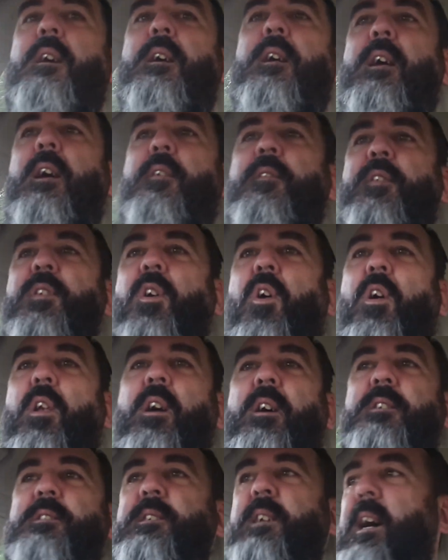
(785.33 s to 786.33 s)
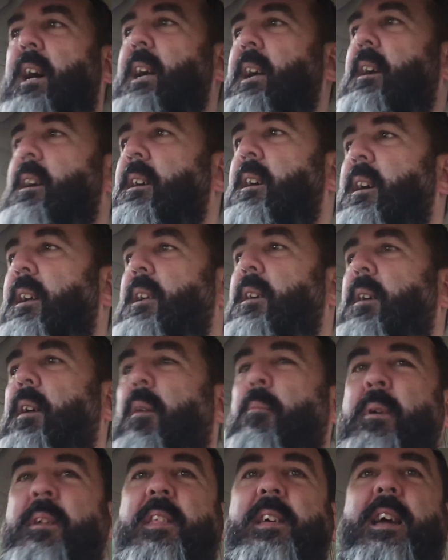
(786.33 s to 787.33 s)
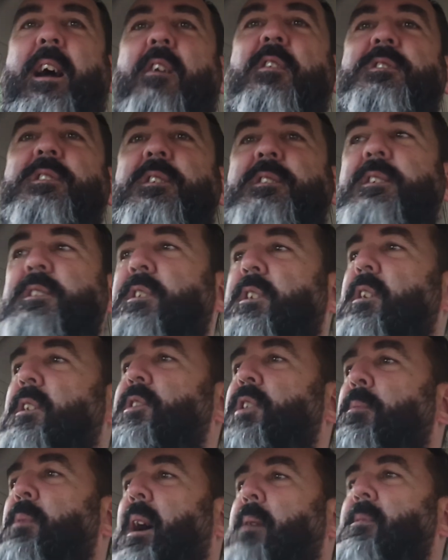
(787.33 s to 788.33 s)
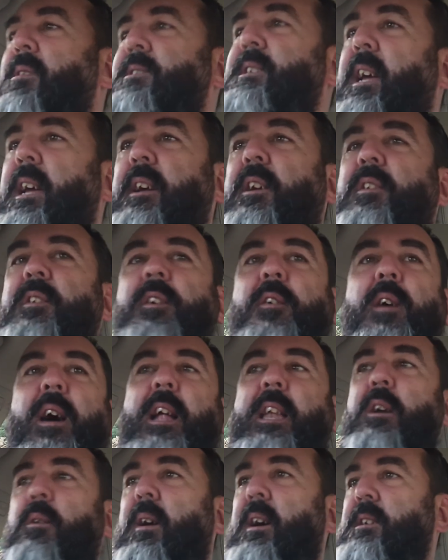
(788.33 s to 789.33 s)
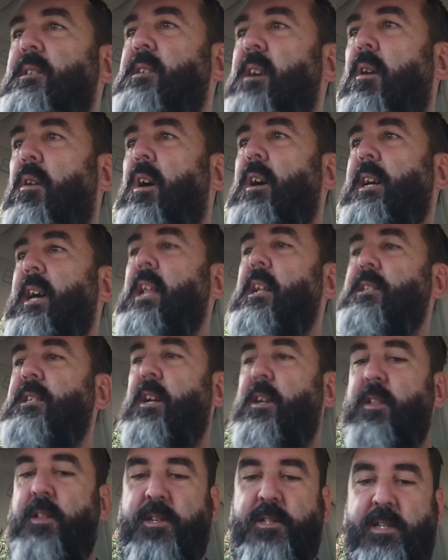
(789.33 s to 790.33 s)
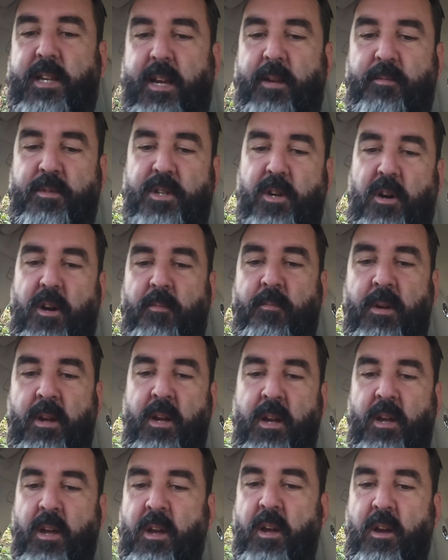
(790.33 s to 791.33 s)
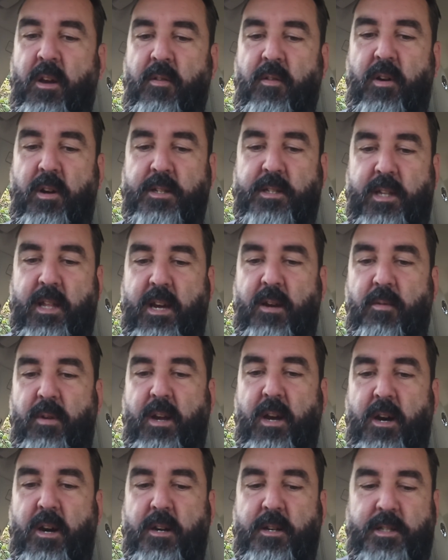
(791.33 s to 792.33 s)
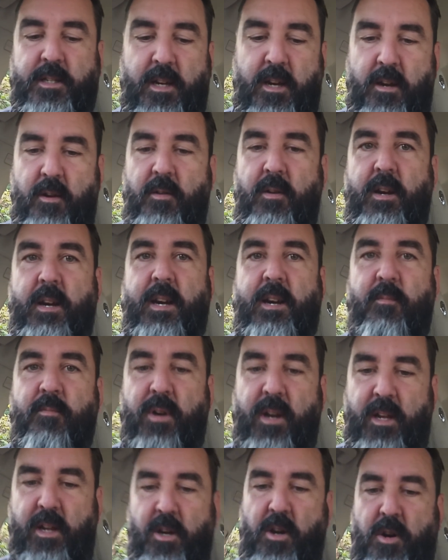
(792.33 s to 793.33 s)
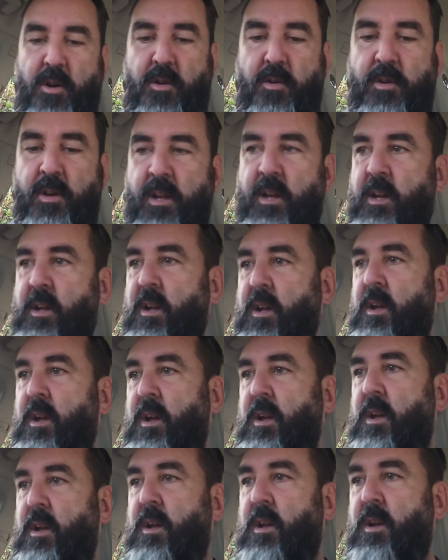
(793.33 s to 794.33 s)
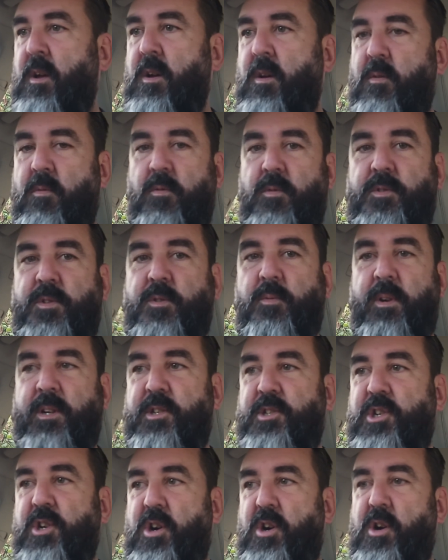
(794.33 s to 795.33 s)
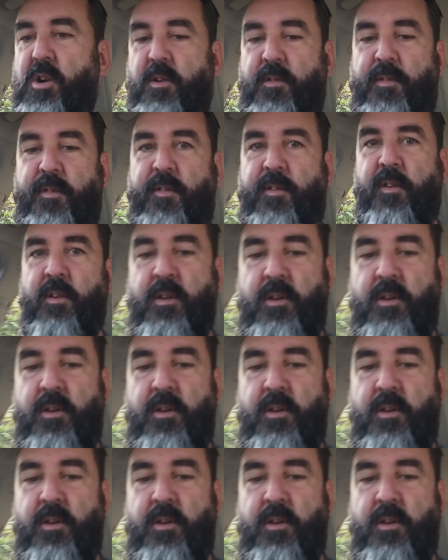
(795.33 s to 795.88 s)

if not. Let's say, I mean, the garage that is going to do my MOT can do it anyway, so I'll get it done at the same time. Right, so there we are. So handbrake on, we'll switch off,